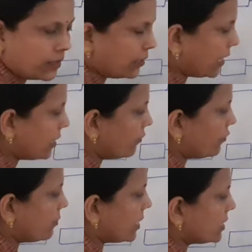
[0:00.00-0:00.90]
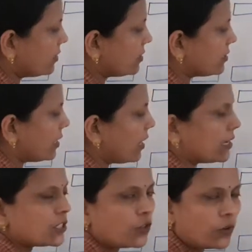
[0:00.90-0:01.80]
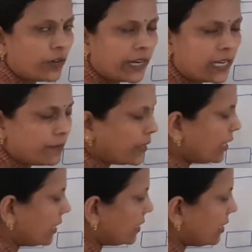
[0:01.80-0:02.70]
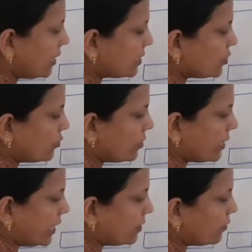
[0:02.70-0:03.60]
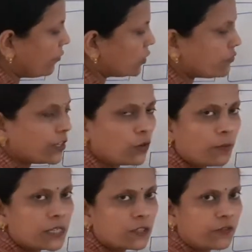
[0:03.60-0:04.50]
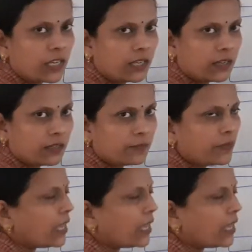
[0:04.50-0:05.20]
Like if we imagine this is the last nucleotide, in the last nucleotide the phosphate group is free here